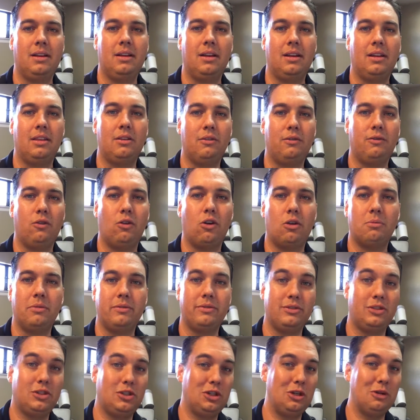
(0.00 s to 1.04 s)
in the form of
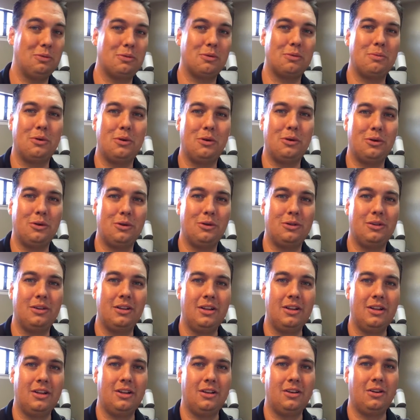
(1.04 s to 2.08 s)
a Super Bowl
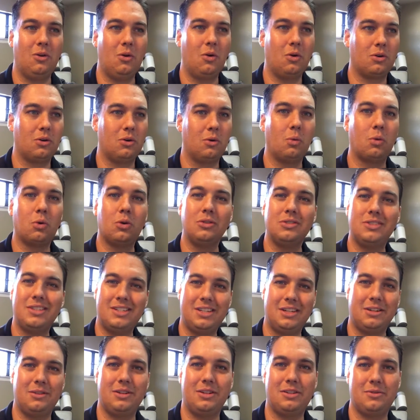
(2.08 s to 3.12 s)
or a World
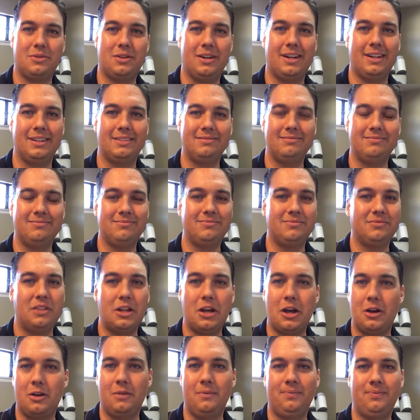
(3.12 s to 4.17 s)
Series ring.
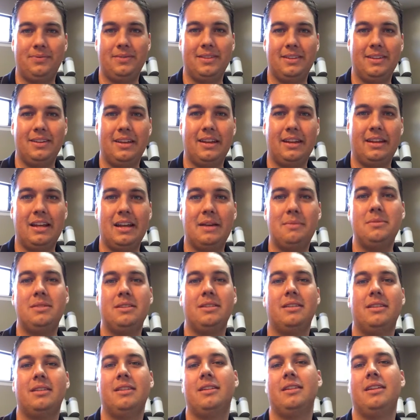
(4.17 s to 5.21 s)
No, it comes
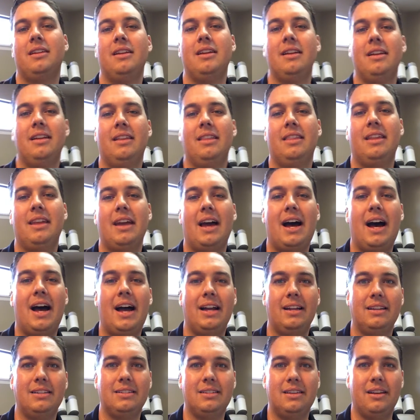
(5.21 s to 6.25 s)
in the
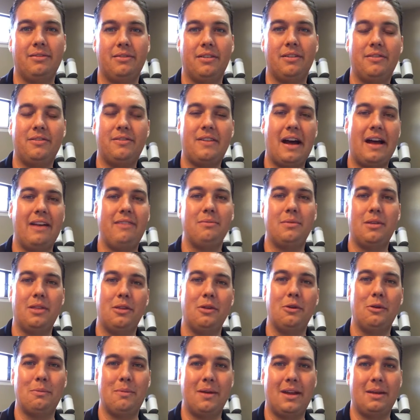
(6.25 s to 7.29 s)
eyes of a
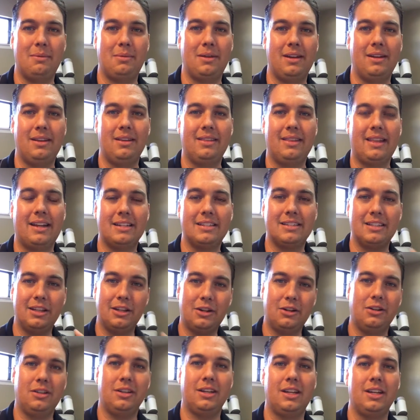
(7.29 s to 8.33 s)
5-month-old baby that has
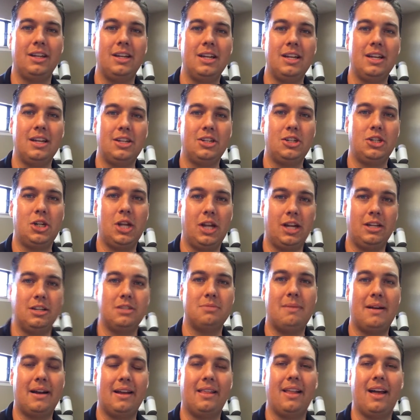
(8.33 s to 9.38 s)
literally changed
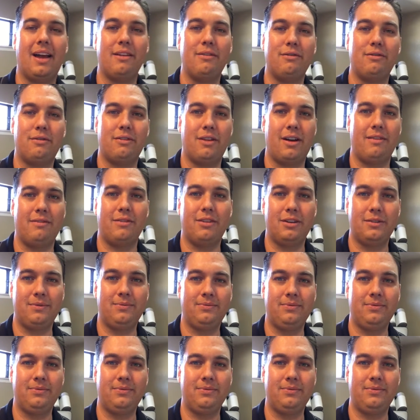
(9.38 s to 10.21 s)
my life forever.